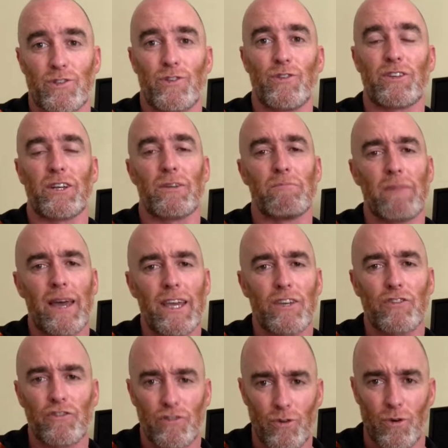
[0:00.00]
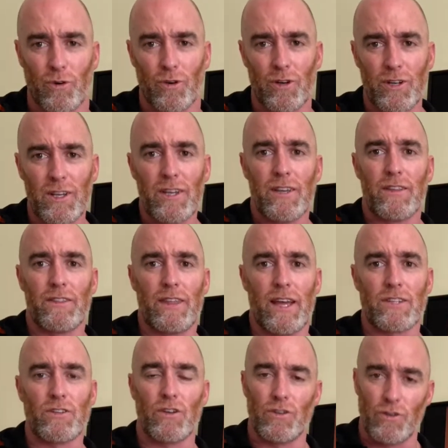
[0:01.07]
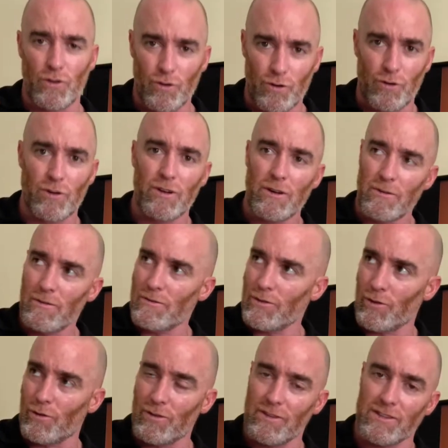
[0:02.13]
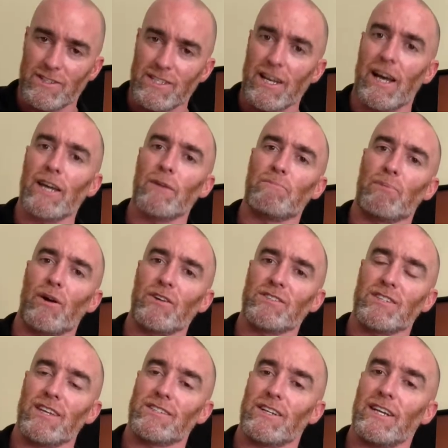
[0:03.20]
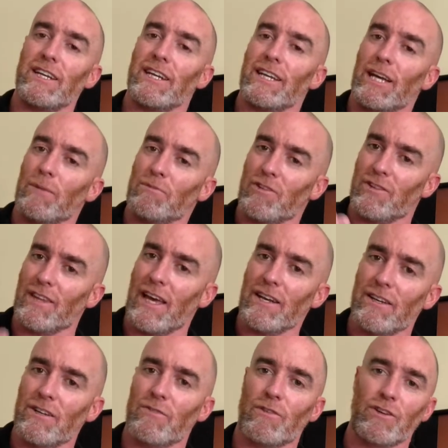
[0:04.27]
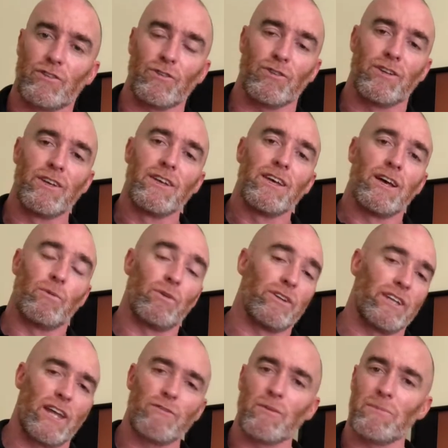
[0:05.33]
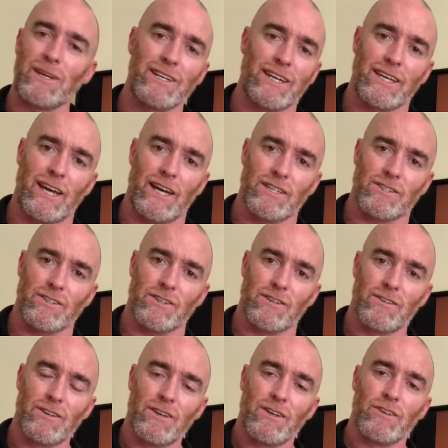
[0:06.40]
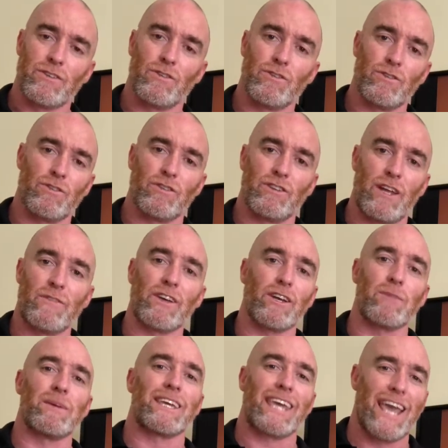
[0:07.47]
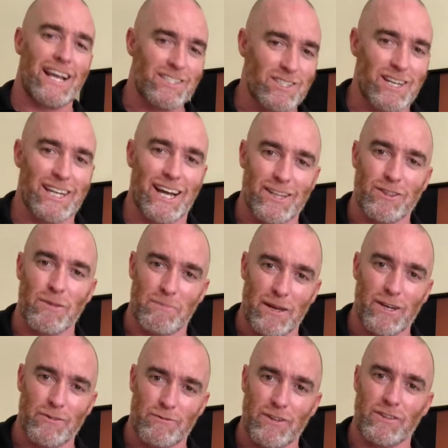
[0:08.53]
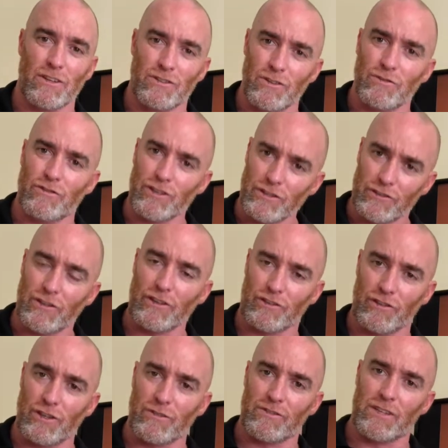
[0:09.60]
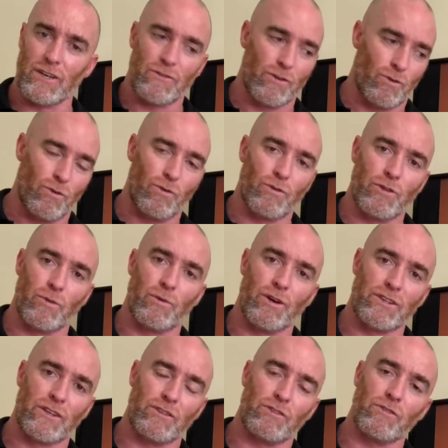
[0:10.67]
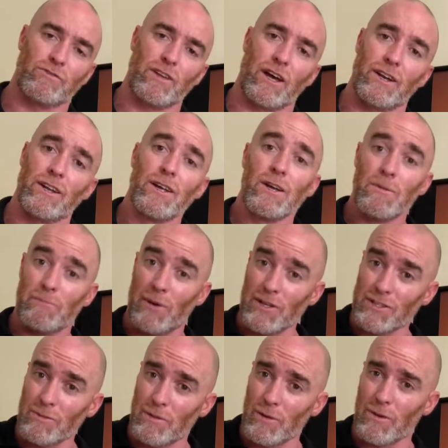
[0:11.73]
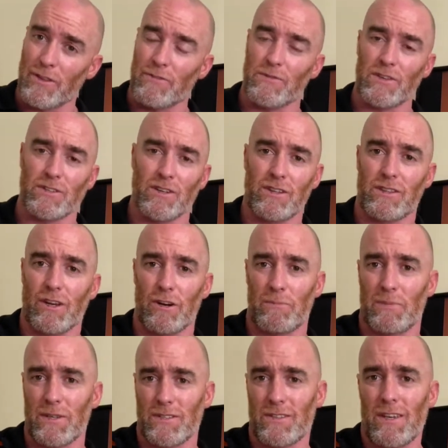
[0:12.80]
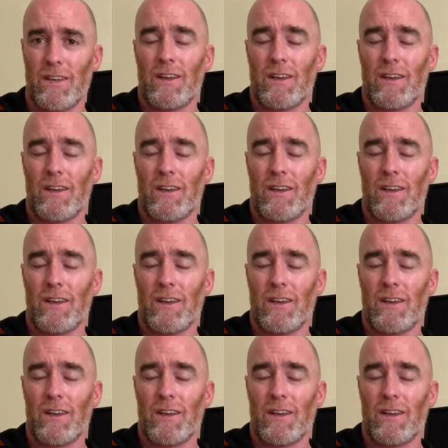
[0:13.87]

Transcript: who can make sure that your entire process leading up to that individual will never be negated. You're never going to be cancelling out the benefit that you've just achieved given all the work that you've done, possibly with a physiotherapist.